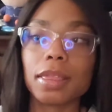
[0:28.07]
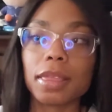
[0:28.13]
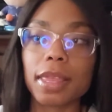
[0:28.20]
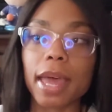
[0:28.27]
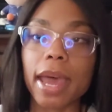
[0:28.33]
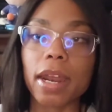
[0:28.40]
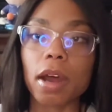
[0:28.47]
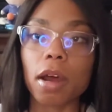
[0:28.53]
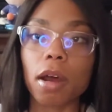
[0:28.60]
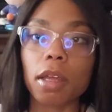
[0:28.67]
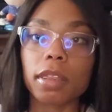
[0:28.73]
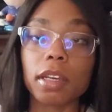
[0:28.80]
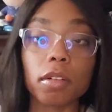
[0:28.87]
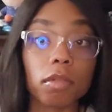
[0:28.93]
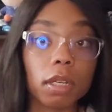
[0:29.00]
that
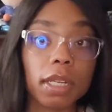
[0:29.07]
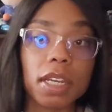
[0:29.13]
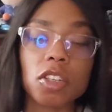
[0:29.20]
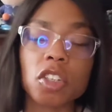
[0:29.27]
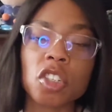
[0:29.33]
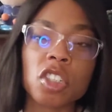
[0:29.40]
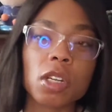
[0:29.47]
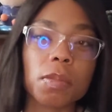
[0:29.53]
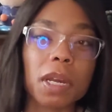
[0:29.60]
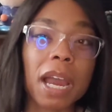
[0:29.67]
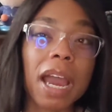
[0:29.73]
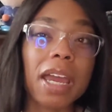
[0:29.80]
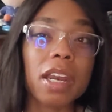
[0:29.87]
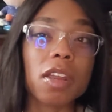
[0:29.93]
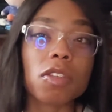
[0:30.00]
their relationship
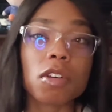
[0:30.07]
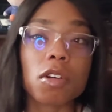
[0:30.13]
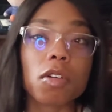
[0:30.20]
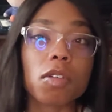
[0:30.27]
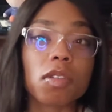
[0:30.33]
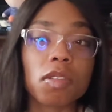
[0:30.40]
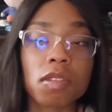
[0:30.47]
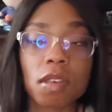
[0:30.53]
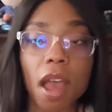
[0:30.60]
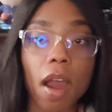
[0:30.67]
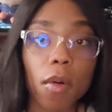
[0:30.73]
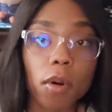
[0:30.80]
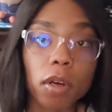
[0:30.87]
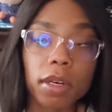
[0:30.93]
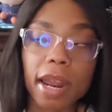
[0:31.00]
kind of turned
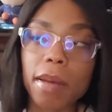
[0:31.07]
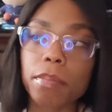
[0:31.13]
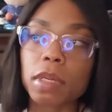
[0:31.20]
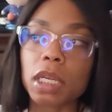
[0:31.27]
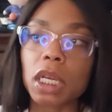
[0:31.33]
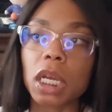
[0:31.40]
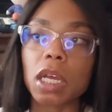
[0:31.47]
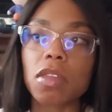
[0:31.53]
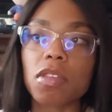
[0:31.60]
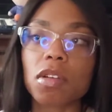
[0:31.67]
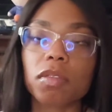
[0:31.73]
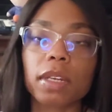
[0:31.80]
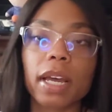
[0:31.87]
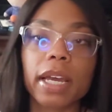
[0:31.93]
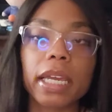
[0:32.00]
sour, not because of
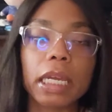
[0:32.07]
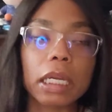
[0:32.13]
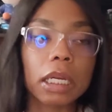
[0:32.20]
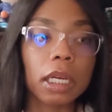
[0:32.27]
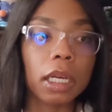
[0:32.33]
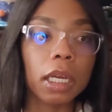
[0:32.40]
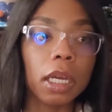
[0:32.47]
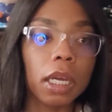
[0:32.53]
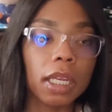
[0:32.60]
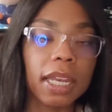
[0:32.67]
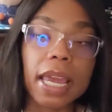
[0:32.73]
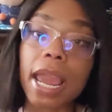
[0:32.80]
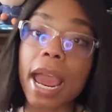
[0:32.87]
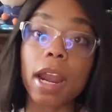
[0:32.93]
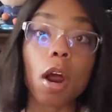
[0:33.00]
like they
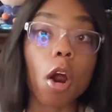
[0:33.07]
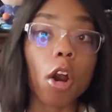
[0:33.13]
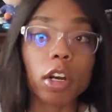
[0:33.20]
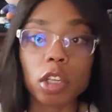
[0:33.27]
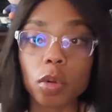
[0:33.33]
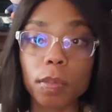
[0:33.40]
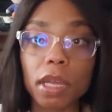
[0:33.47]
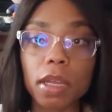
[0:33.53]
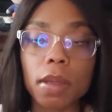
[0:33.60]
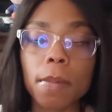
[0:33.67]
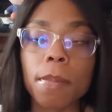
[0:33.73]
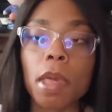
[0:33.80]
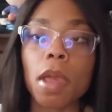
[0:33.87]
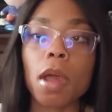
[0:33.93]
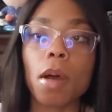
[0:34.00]
had an argument,
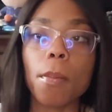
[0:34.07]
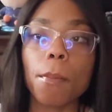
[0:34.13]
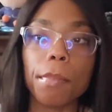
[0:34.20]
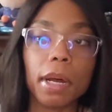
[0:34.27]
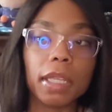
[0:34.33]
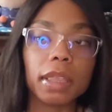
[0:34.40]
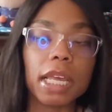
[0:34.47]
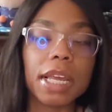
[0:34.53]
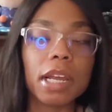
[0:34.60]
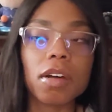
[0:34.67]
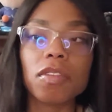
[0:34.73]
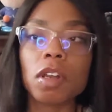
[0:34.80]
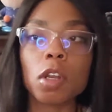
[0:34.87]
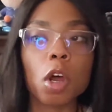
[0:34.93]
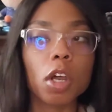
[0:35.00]
but think of
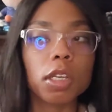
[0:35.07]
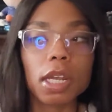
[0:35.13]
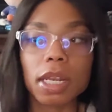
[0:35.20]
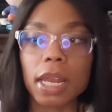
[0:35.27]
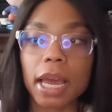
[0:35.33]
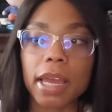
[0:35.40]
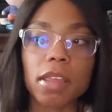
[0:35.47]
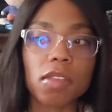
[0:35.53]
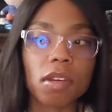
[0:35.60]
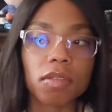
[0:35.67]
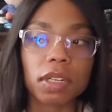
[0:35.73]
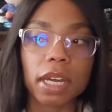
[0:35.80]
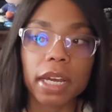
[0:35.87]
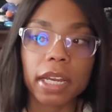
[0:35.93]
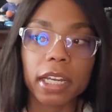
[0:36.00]
along the lines of
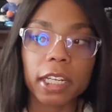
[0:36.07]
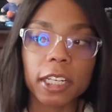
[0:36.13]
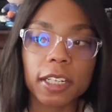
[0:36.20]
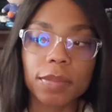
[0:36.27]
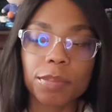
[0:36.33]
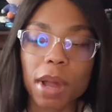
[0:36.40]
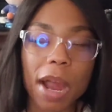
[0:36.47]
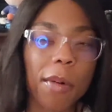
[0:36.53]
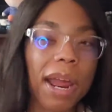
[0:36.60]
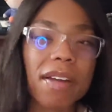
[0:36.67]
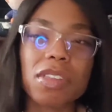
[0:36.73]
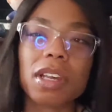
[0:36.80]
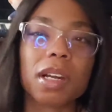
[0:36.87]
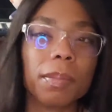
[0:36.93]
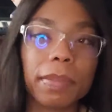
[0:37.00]
like I would have
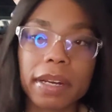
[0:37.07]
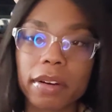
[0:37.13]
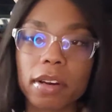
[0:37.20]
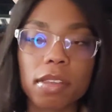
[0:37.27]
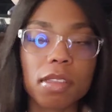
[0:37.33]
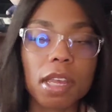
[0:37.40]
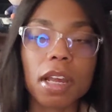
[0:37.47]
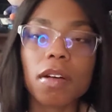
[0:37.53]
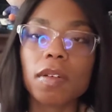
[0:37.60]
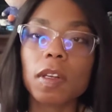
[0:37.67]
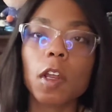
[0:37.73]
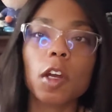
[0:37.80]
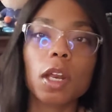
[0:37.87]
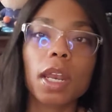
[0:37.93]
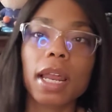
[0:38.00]
to compare it. Think of
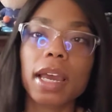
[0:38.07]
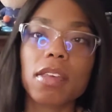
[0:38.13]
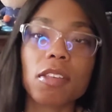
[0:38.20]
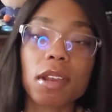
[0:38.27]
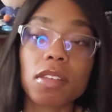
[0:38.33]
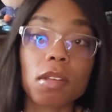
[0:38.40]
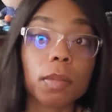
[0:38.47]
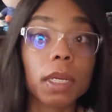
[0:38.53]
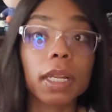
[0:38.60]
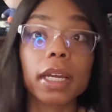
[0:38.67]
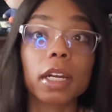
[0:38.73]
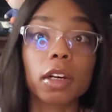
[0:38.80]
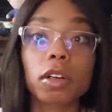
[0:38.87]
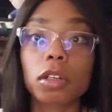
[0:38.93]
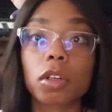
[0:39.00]
along the lines like something like
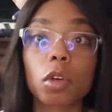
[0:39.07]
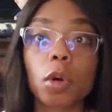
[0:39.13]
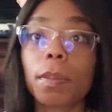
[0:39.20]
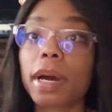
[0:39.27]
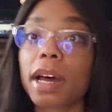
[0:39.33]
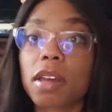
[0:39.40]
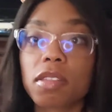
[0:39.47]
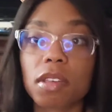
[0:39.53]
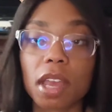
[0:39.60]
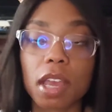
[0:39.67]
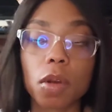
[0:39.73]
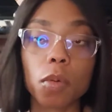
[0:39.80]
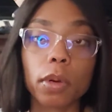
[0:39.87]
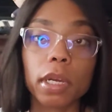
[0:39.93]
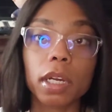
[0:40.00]
Kuroko no Basuke
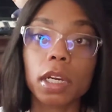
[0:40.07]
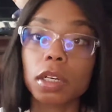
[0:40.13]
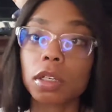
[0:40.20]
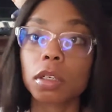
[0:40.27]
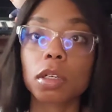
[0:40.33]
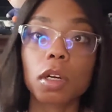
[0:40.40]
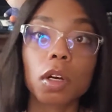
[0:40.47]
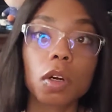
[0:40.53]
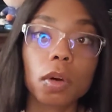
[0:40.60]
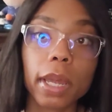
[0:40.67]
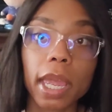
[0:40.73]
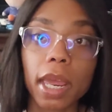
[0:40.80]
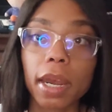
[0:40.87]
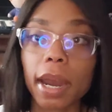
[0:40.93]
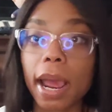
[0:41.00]
with Kuroko
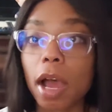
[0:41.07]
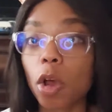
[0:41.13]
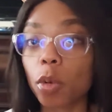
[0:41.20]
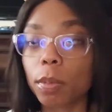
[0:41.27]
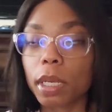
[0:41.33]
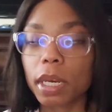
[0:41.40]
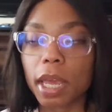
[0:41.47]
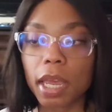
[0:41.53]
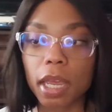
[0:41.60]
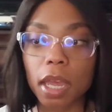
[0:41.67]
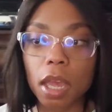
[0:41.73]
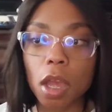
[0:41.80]
and Aomine,